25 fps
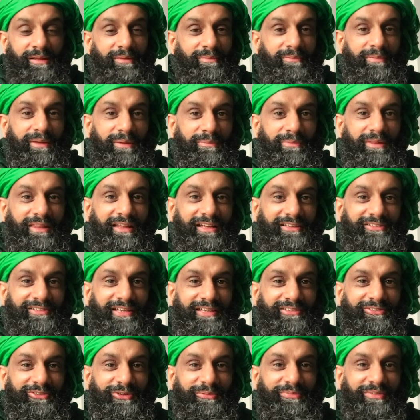Maybe that
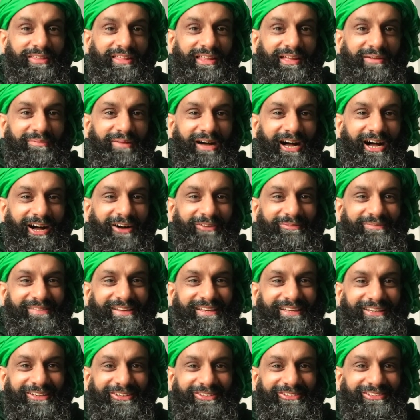says something about
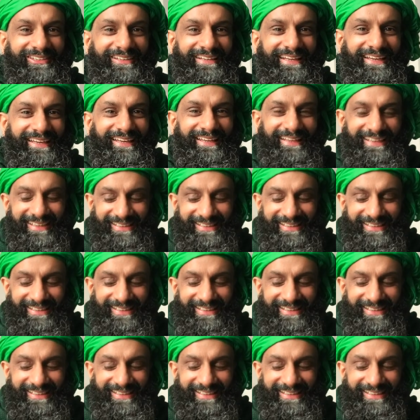me, doesn't it?